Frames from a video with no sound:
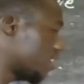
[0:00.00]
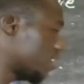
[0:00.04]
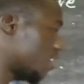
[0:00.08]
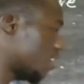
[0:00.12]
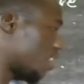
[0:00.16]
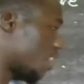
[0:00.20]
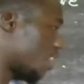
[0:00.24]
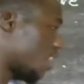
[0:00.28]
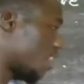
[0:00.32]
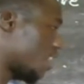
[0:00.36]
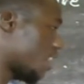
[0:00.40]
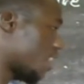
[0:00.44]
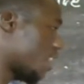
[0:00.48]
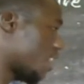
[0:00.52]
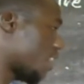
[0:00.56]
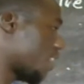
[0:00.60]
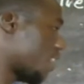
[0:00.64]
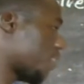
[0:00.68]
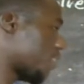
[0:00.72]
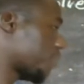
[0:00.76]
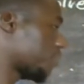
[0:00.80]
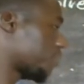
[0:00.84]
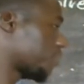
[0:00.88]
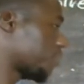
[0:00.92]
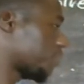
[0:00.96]

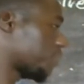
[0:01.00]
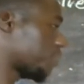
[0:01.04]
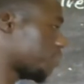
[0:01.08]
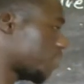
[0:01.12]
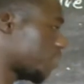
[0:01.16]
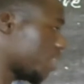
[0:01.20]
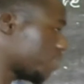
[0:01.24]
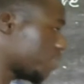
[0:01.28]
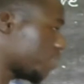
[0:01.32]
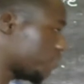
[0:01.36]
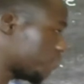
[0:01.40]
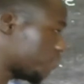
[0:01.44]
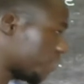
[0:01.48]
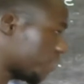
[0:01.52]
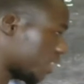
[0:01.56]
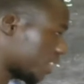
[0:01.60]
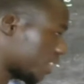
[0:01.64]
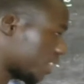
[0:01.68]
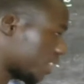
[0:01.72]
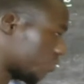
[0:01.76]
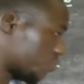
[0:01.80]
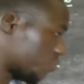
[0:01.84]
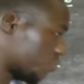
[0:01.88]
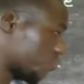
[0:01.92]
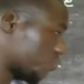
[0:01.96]
my bracket
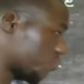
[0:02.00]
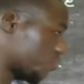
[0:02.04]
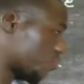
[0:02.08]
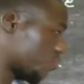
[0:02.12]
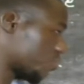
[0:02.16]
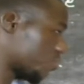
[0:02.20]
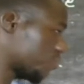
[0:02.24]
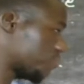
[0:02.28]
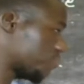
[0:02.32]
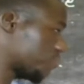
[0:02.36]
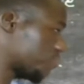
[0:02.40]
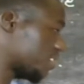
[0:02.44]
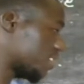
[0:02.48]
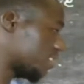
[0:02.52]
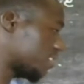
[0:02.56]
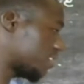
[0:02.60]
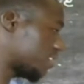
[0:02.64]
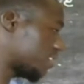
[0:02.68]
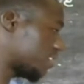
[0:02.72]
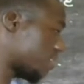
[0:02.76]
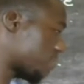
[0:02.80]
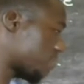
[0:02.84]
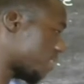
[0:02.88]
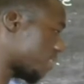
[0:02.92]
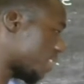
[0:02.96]
will not be the
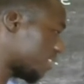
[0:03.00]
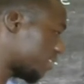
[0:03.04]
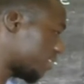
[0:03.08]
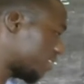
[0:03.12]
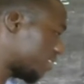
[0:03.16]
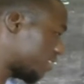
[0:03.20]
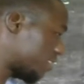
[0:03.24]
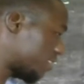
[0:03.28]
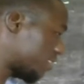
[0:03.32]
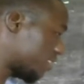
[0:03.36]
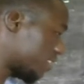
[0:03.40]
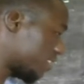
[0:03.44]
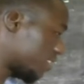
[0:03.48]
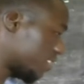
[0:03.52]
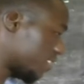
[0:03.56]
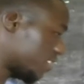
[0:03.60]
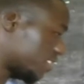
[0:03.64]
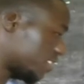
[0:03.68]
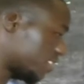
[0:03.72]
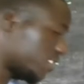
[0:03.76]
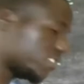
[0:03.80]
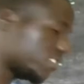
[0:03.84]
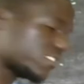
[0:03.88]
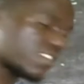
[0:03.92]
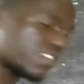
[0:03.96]
same as
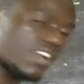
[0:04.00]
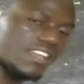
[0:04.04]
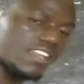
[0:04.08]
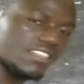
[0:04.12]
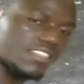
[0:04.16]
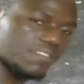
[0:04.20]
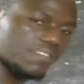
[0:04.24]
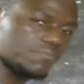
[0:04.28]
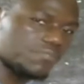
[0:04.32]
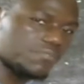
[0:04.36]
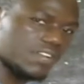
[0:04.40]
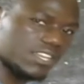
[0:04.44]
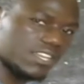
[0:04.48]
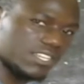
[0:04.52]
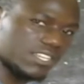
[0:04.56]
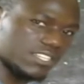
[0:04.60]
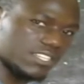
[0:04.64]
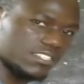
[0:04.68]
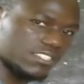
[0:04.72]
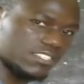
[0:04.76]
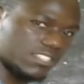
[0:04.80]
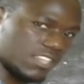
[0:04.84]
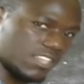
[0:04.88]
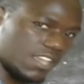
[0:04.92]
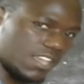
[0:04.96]
this other bracket
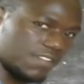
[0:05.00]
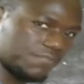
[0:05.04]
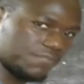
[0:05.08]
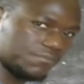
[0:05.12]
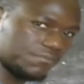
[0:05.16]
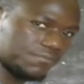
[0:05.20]
here.